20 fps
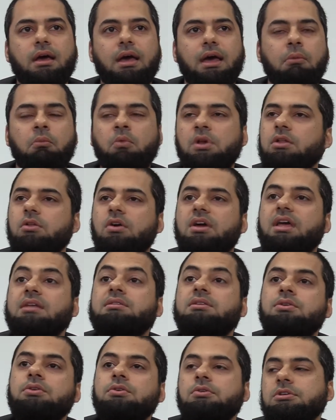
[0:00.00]
When you look at
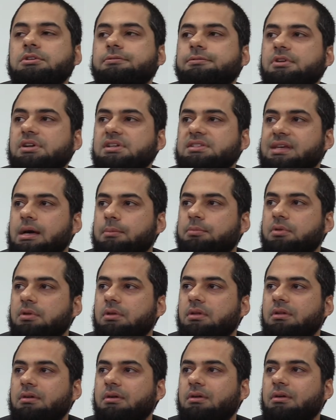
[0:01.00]
the news, for
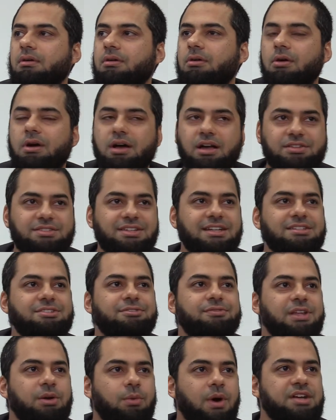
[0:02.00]
example,
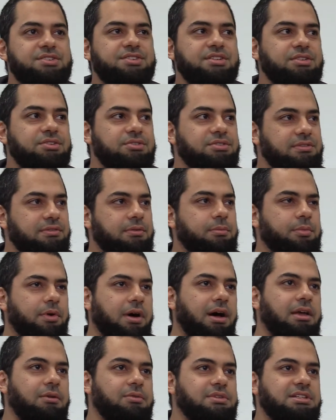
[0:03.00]
excessively watching news, if Ibn
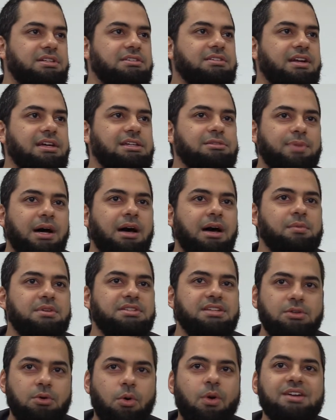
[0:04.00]
Qayyim was here today, he'd probably
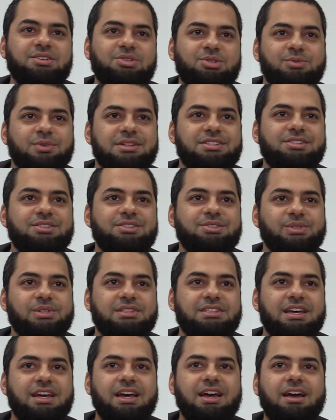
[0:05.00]
say don't watch too much
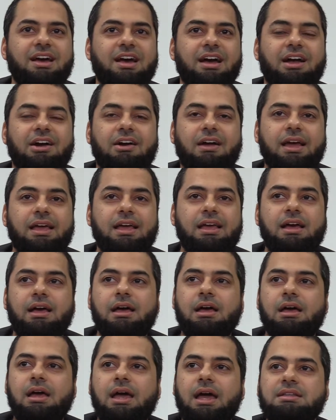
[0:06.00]
news, right?
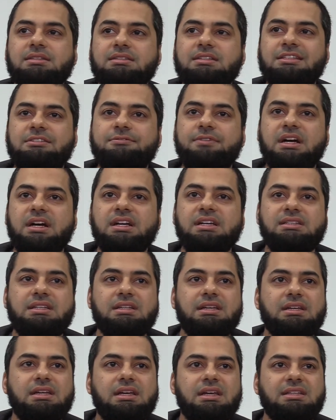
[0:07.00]
It's very
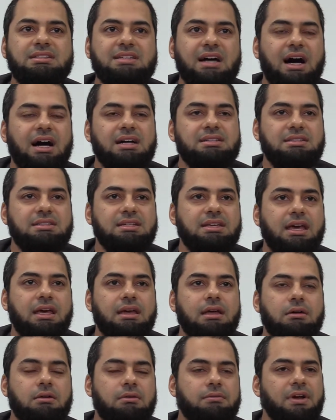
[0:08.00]

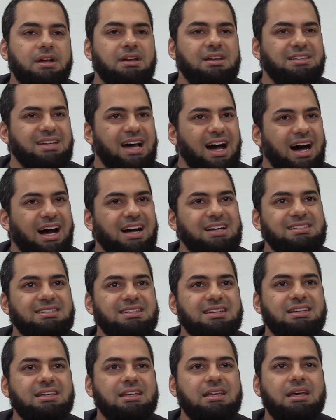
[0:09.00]
very
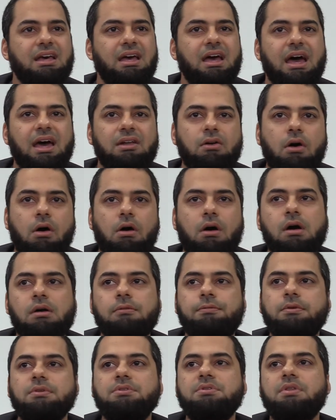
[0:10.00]
toxic and
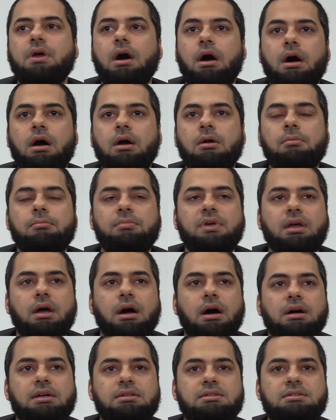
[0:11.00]
harmful to the heart,
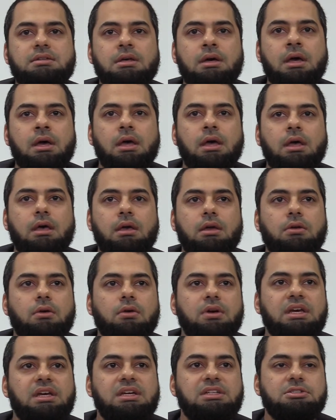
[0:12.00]
because
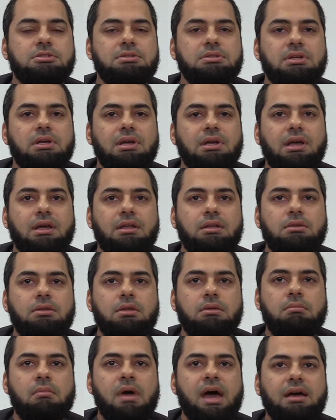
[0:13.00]
each
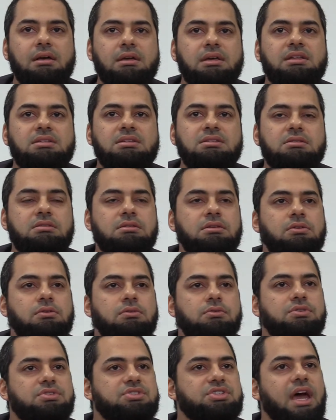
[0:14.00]

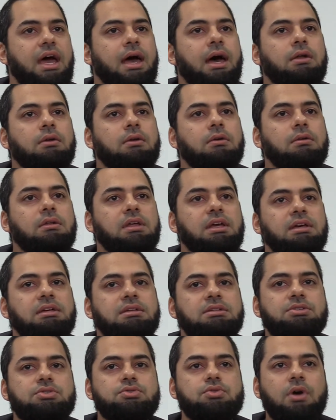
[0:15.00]
news channel
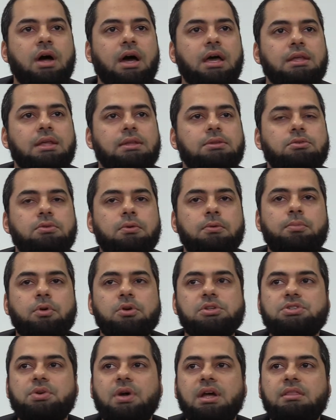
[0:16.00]
is trying to
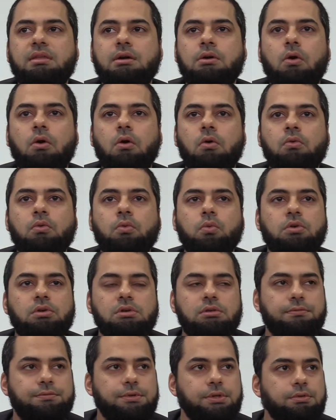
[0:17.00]
portray their own
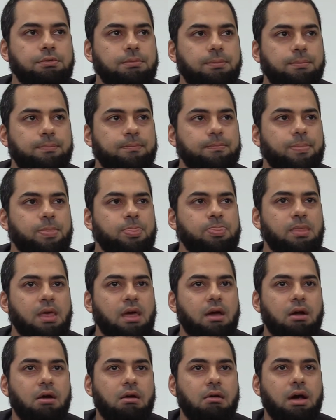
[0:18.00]
worldview,
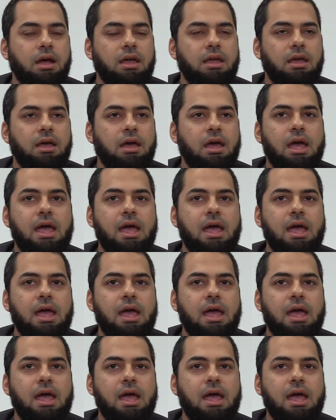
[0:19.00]
right?